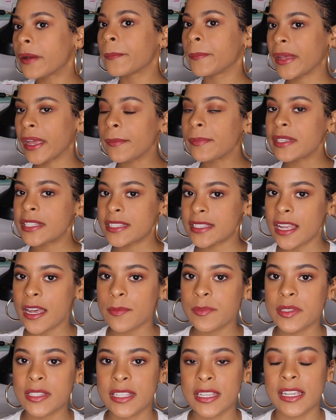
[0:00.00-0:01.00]
baby
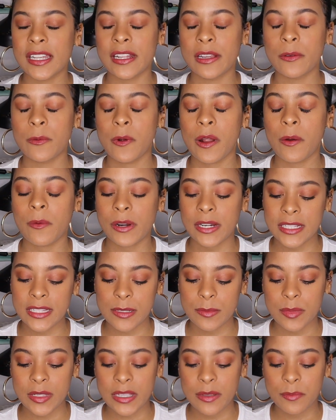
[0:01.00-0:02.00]
steps to getting where I wanted
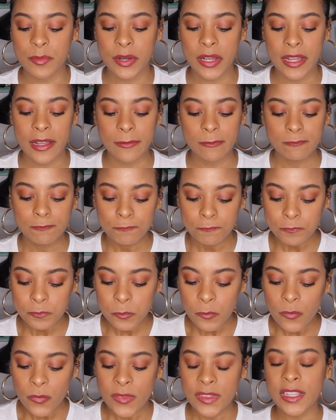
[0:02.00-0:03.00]
to be. But
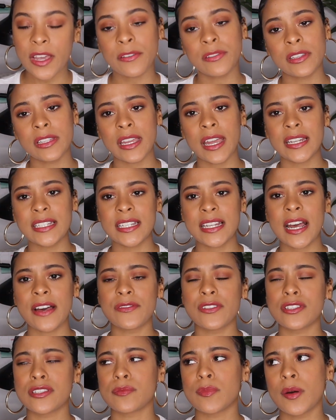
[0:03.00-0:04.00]
definitely I did
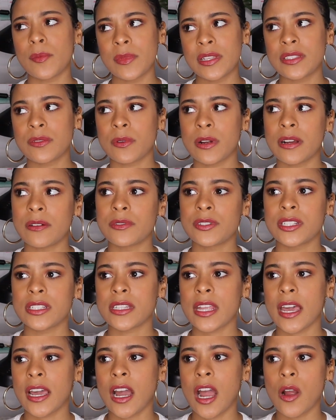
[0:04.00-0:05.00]
have those moments where I was
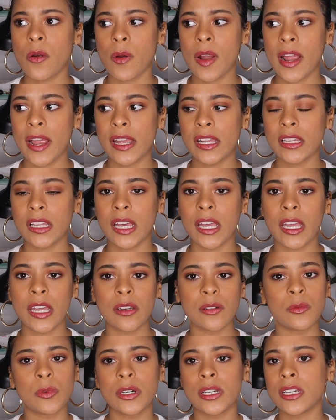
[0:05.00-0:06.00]
just like, all right,
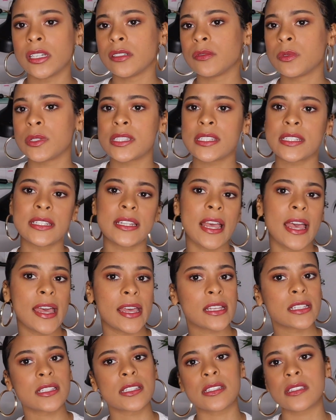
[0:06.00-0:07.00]
like what's
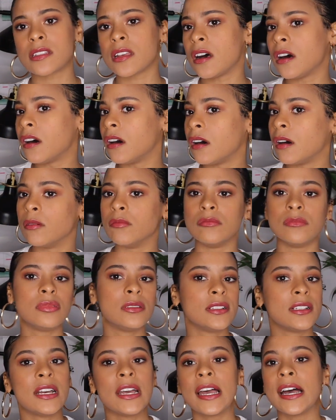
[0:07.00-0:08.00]
next?
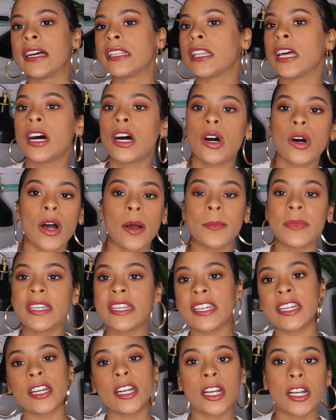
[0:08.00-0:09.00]
hello, I'm
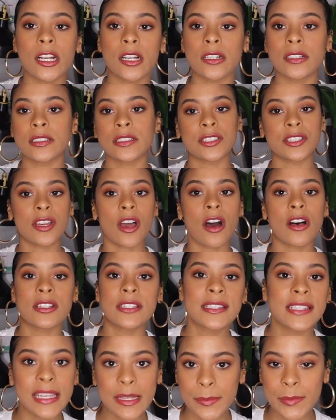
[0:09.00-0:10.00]
here, do y'all
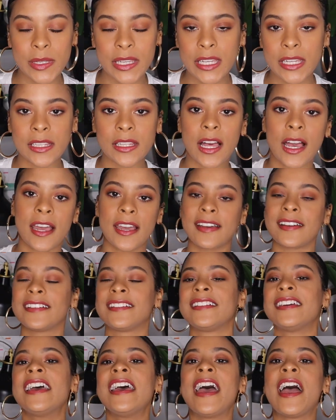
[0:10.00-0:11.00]
see me? Like,
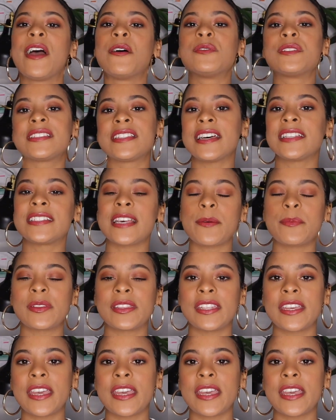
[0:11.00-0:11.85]
it was that type of